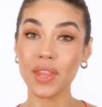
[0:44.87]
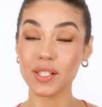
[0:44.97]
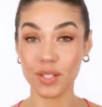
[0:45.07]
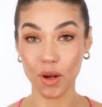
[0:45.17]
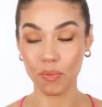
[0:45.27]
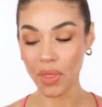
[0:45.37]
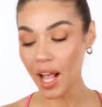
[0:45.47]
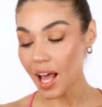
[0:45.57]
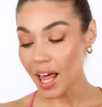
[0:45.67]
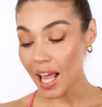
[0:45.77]
So
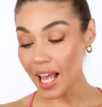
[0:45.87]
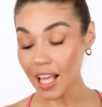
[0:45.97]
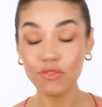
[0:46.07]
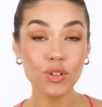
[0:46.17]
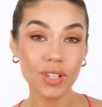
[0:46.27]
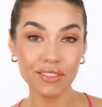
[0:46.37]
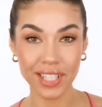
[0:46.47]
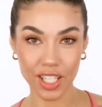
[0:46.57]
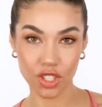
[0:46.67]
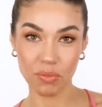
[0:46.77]
if you love
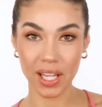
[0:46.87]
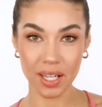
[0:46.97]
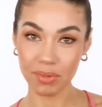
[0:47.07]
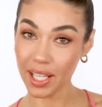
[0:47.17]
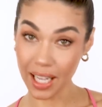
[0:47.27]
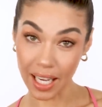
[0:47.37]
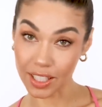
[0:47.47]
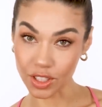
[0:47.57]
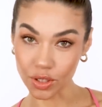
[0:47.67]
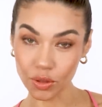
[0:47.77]
natural makeup like
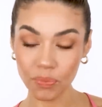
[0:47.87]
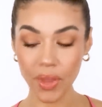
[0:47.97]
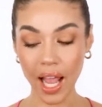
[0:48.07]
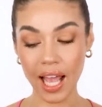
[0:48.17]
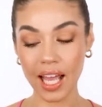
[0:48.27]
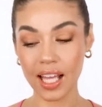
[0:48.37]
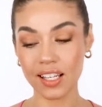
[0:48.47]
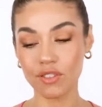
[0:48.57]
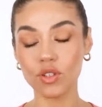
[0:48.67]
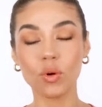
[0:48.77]
I do,
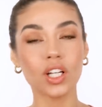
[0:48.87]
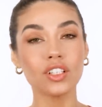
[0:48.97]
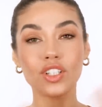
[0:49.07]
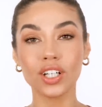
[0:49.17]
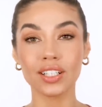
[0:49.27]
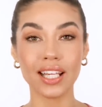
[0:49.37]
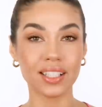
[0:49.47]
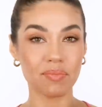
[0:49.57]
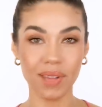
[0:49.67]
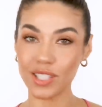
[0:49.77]
and if you want to look like
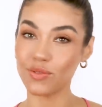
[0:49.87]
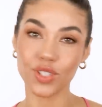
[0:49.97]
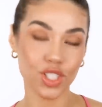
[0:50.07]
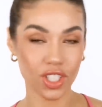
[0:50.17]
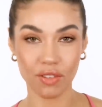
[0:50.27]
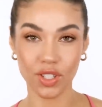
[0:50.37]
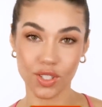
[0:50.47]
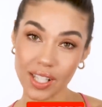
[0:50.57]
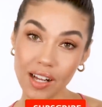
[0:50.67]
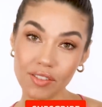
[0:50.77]
the best version of
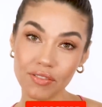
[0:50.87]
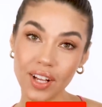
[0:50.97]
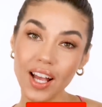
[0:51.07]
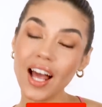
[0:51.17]
yourself,